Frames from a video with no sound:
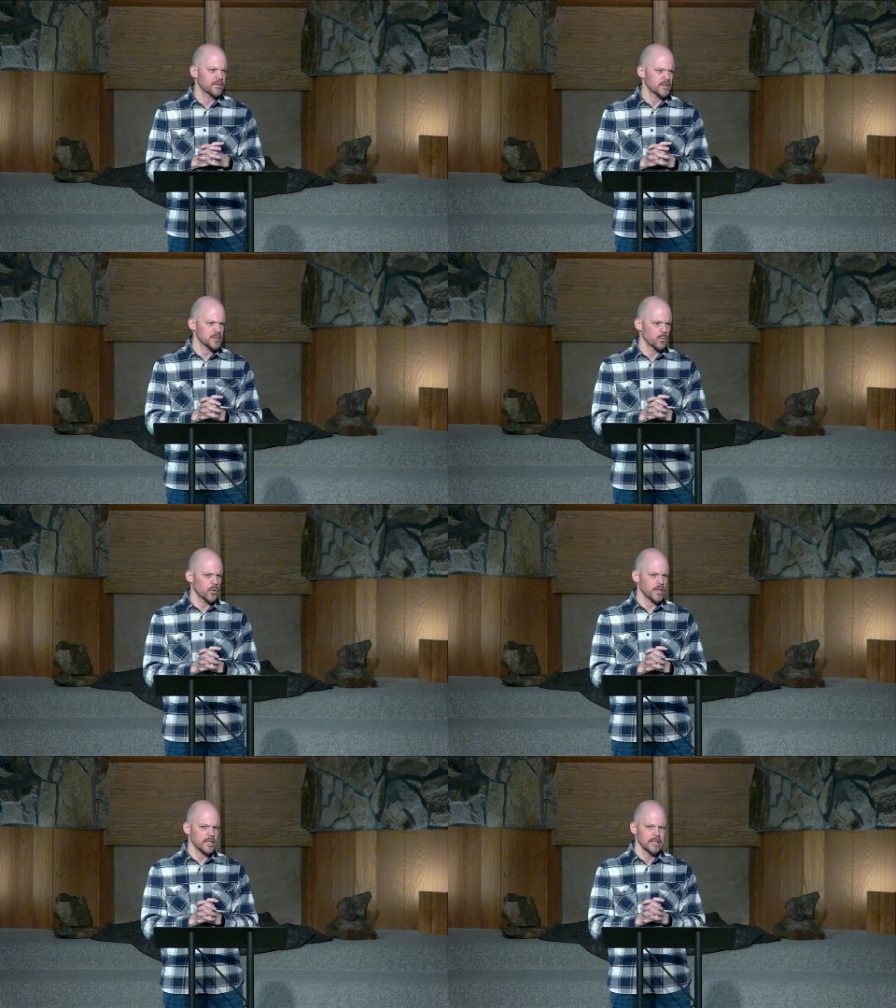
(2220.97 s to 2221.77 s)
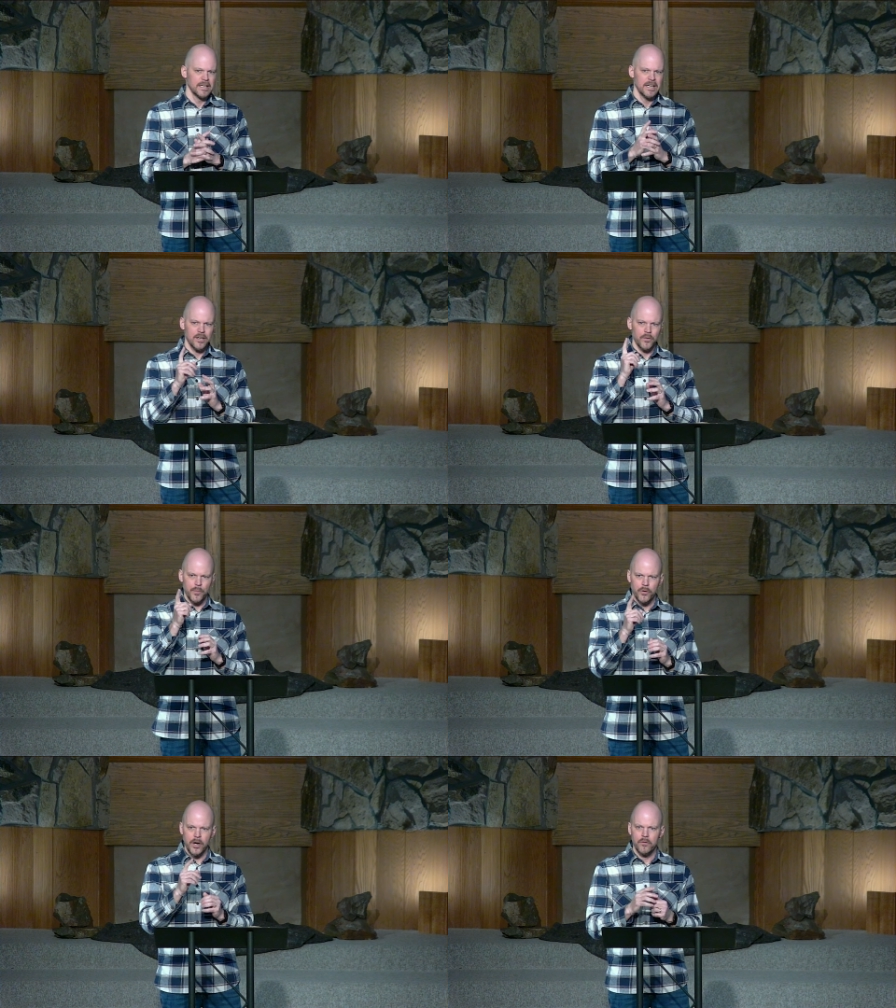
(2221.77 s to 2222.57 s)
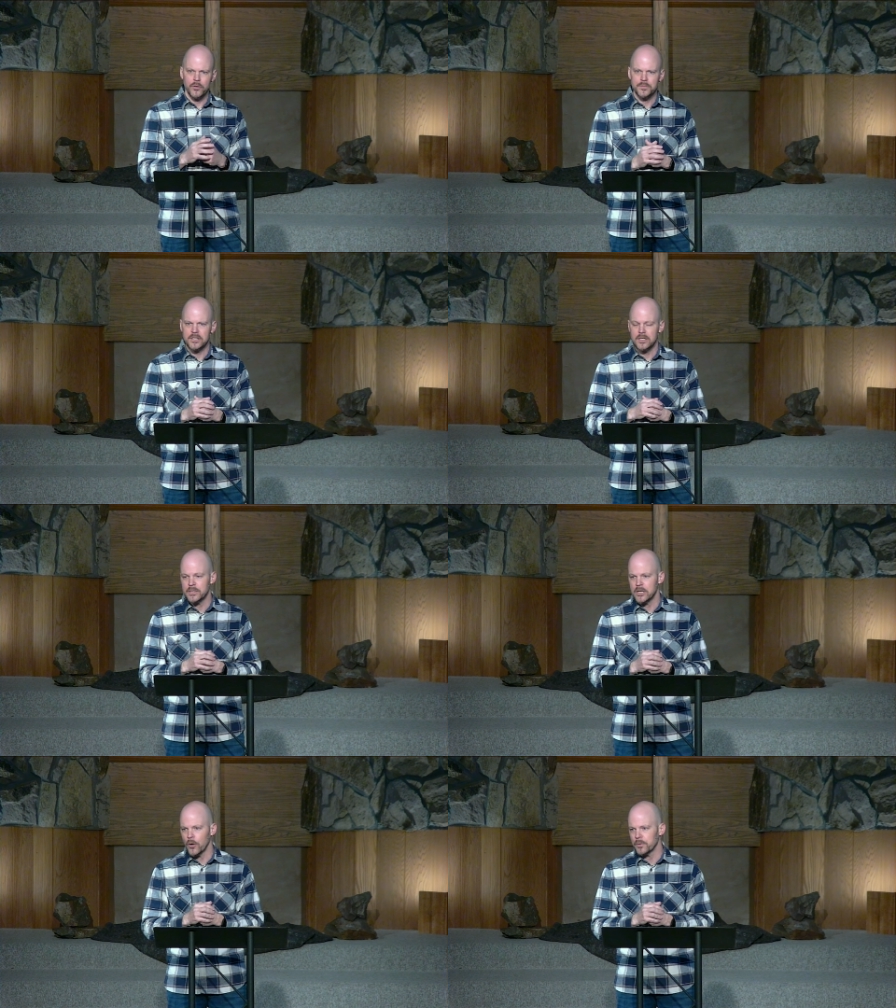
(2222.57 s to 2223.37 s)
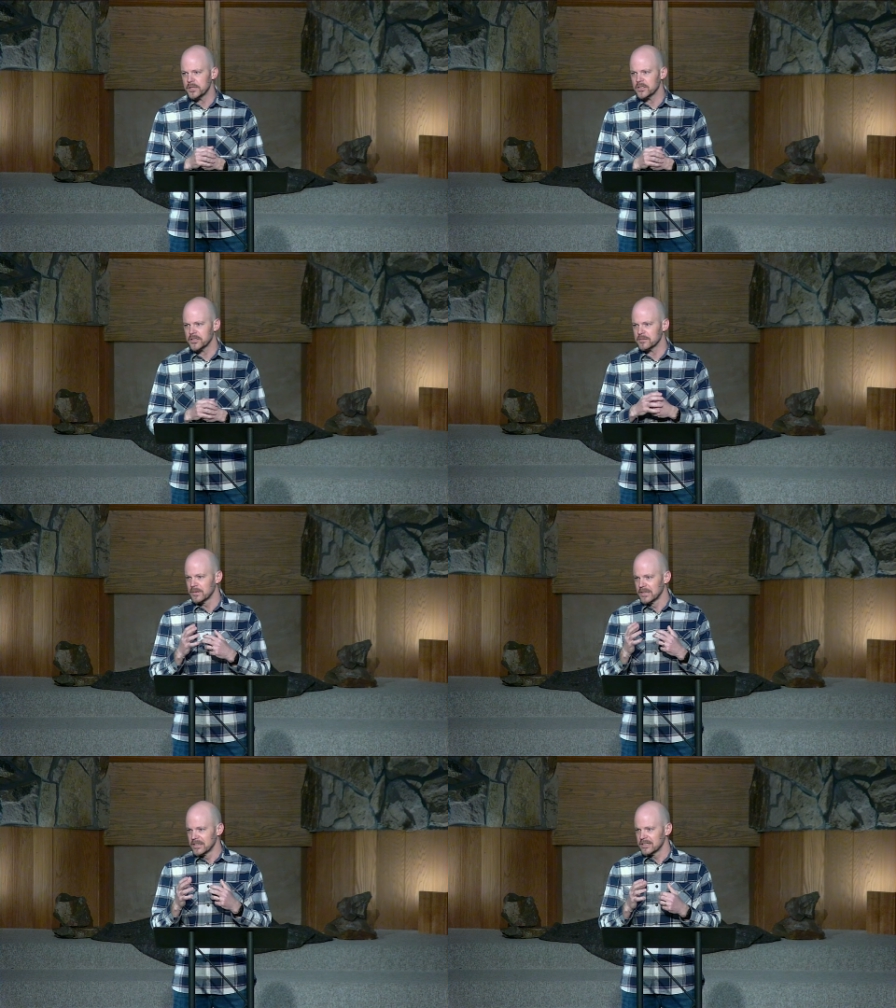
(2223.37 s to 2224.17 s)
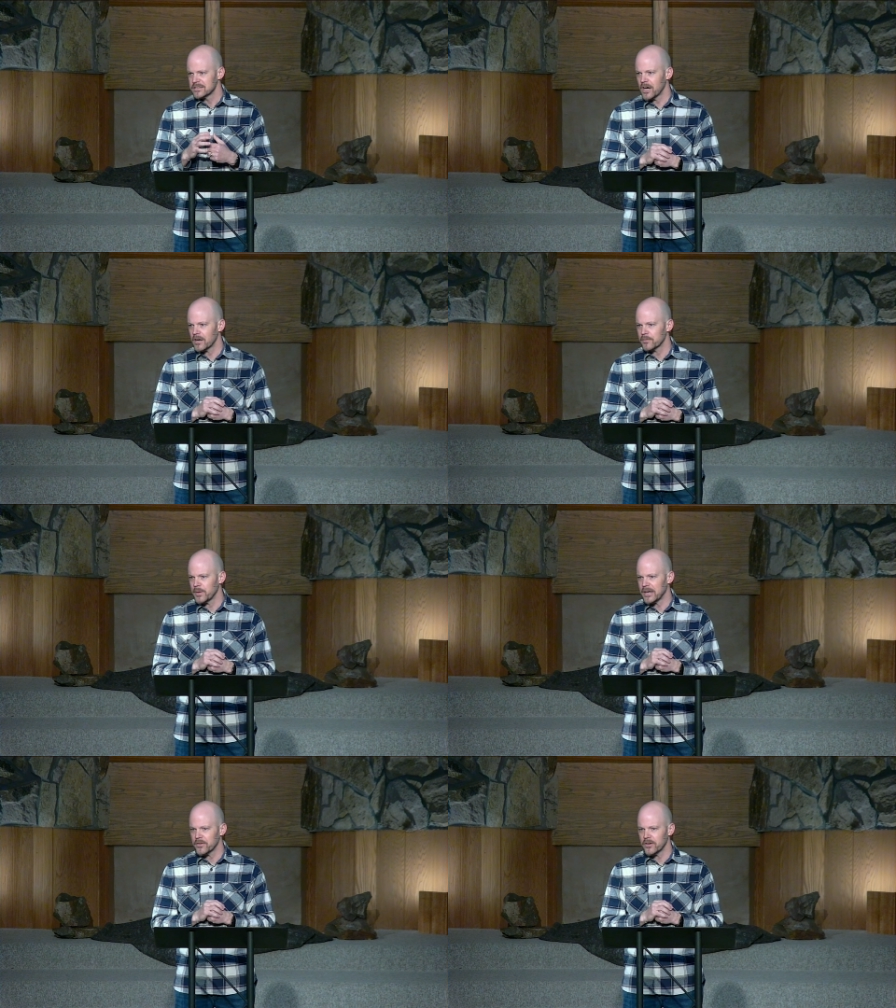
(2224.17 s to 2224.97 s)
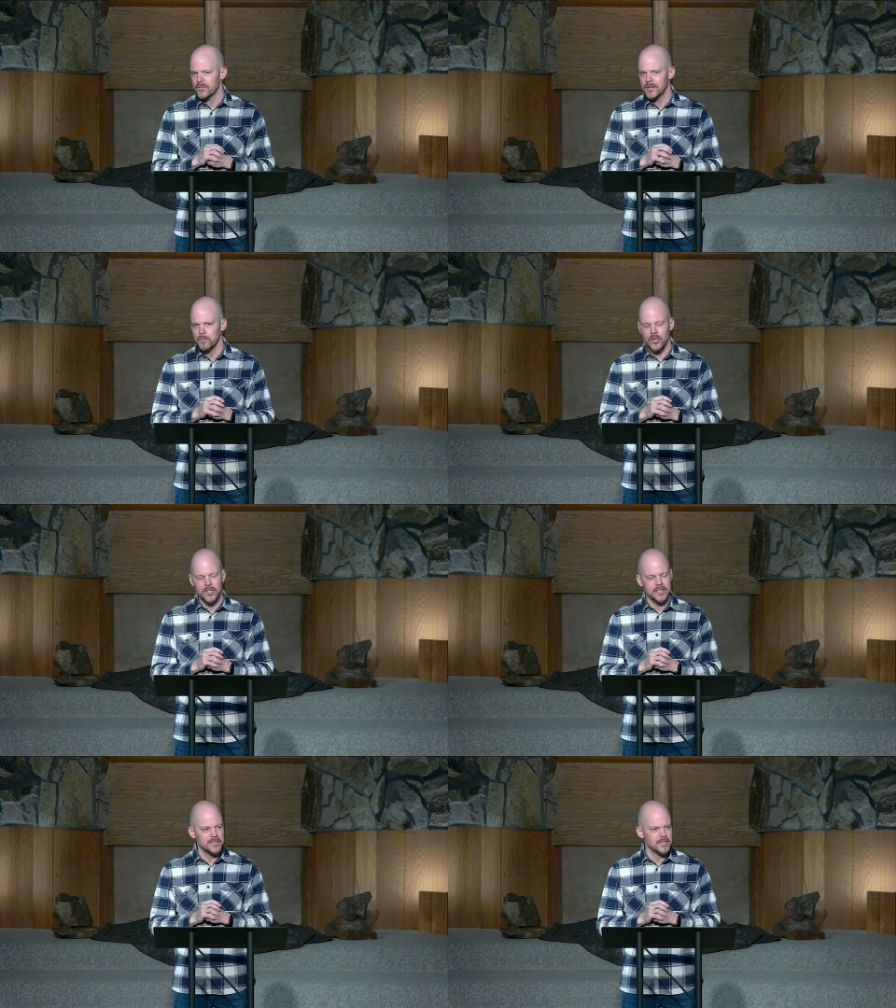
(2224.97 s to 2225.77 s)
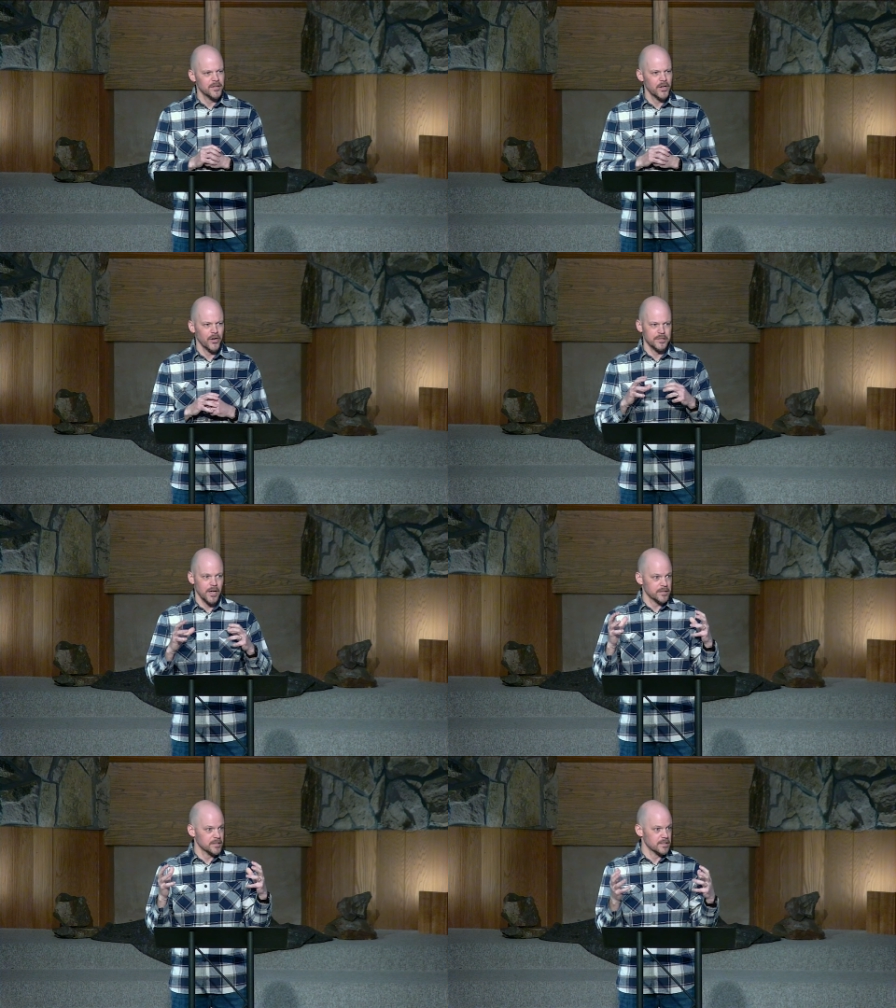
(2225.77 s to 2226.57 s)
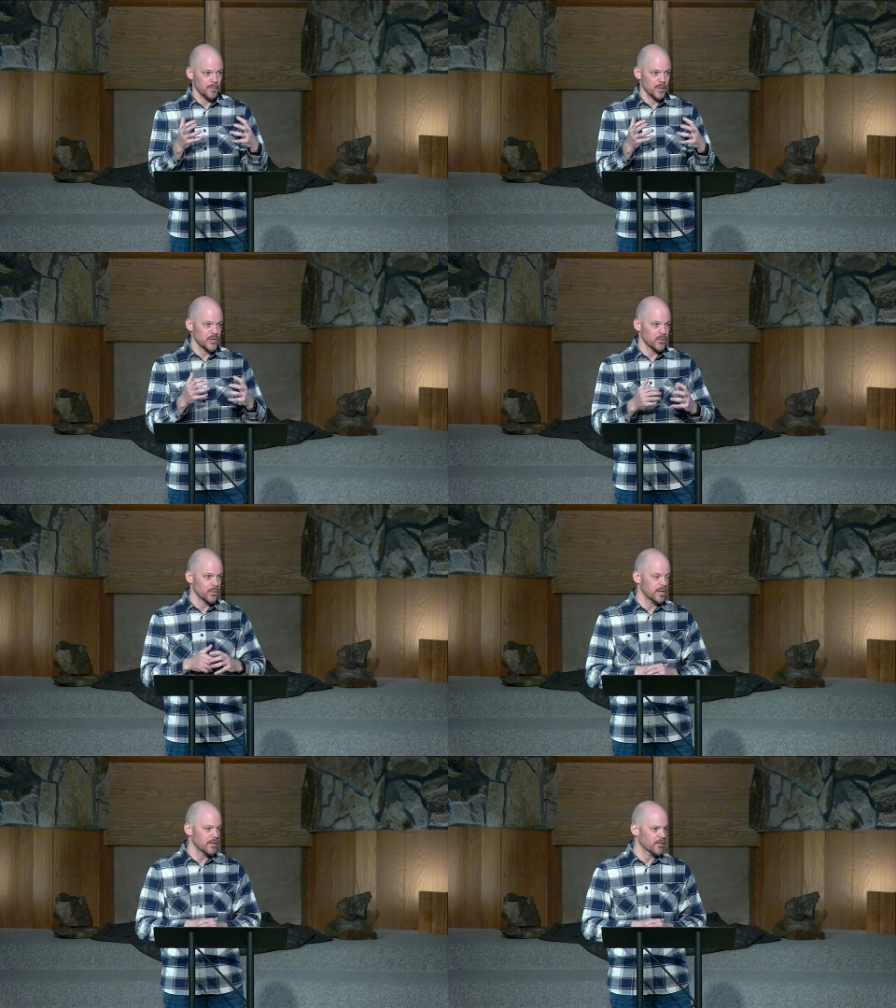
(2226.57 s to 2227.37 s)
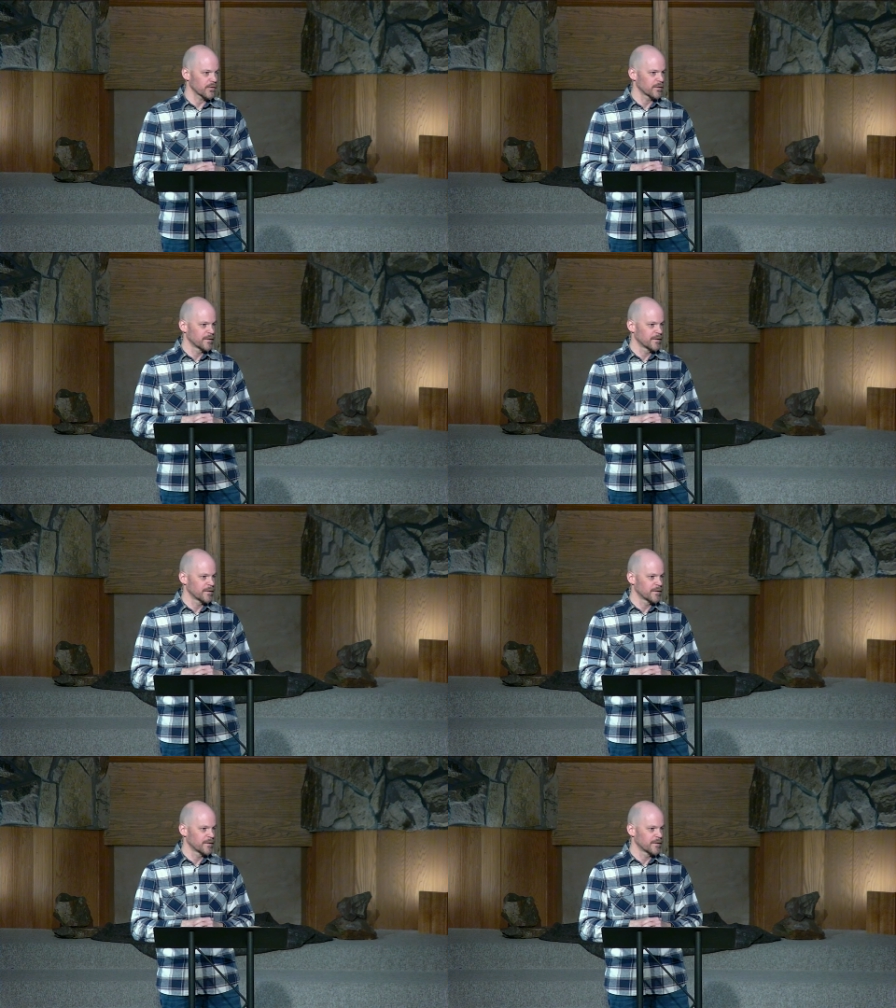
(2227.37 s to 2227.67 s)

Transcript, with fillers: this morning, I know the prayer room's going to be open. You can talk back there. I think Marlene's in there, or talk to somebody you're with.